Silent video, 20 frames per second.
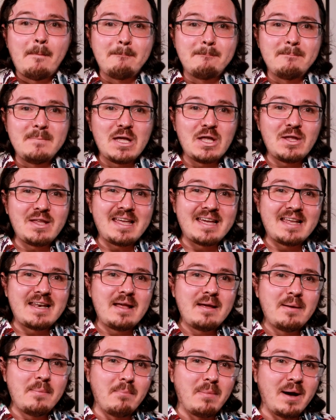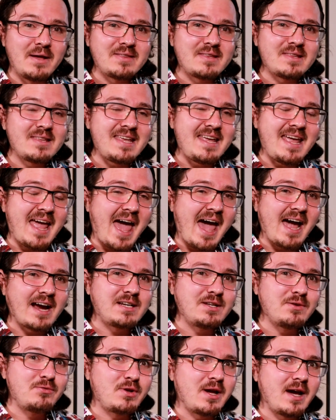million monthly
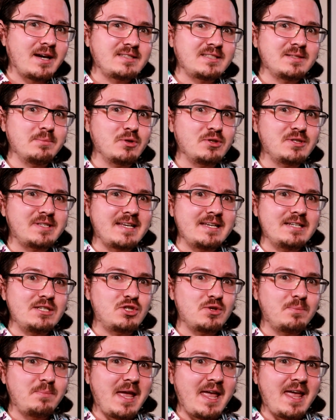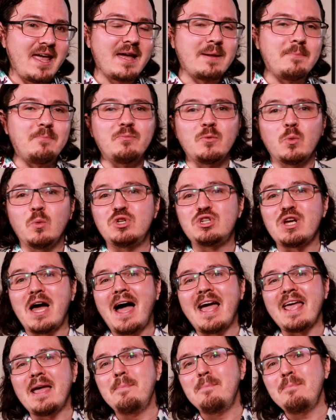active customers in Japan, which
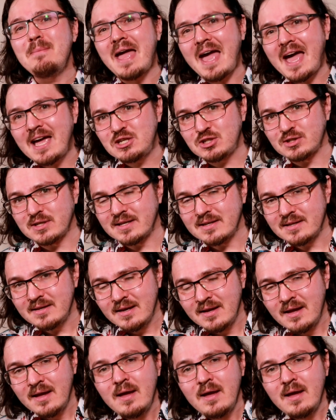I imagine